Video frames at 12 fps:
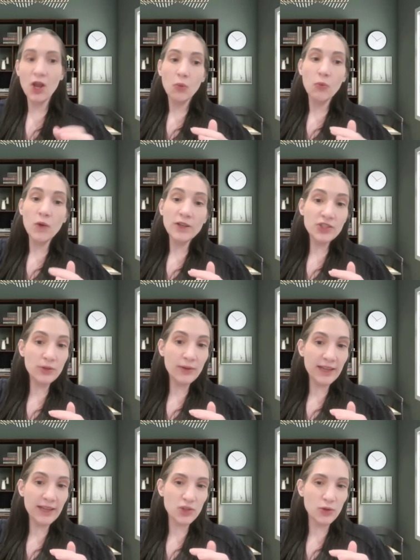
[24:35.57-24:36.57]
Once you
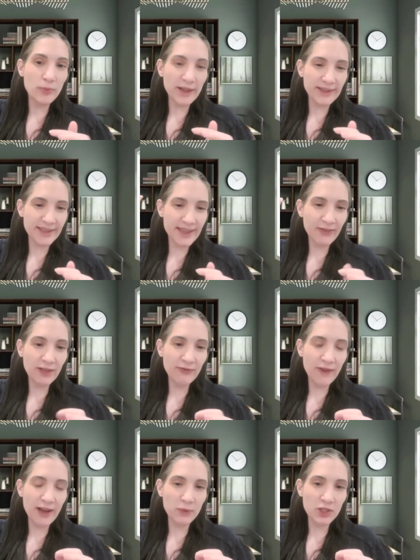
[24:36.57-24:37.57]
get to about
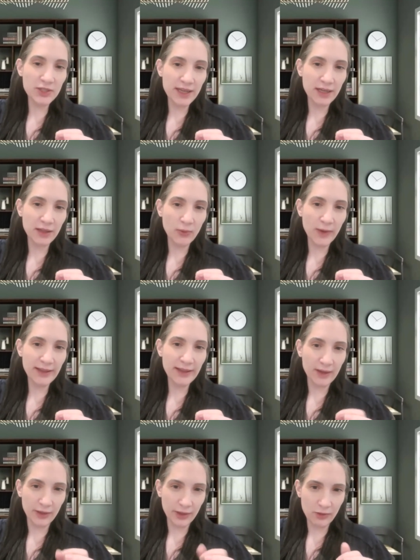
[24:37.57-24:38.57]
75% of the way
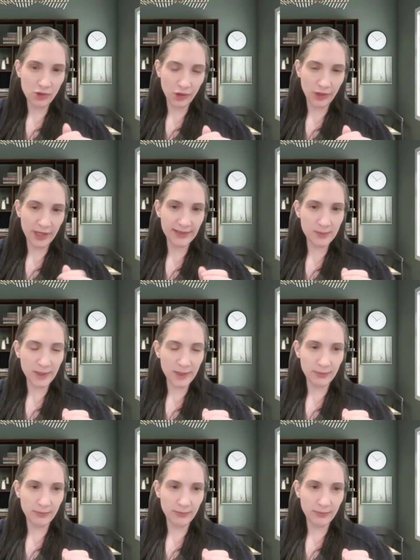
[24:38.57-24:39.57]
there, usually it's
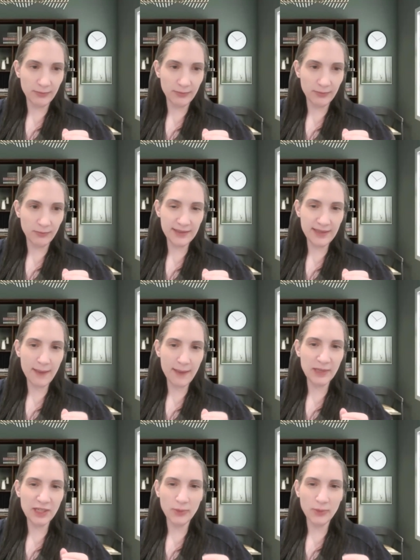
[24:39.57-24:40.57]
when this is
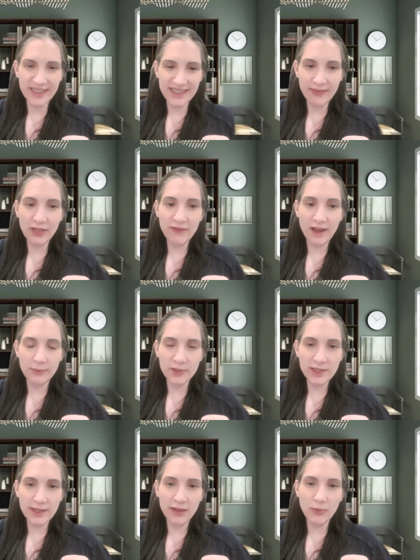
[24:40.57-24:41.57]
happening, you're about
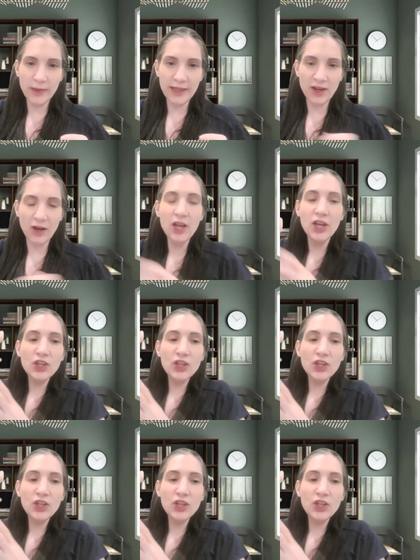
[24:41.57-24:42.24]
75% of the way there,